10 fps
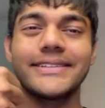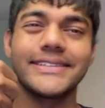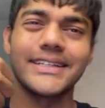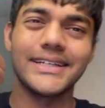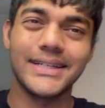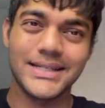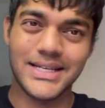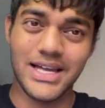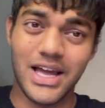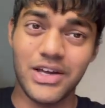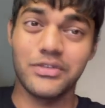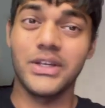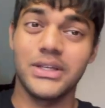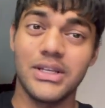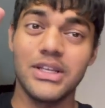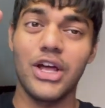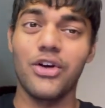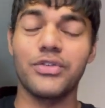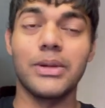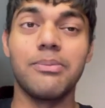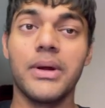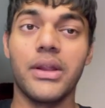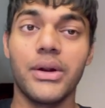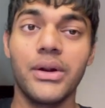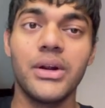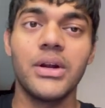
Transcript: yeah, I've eaten, now I feel better.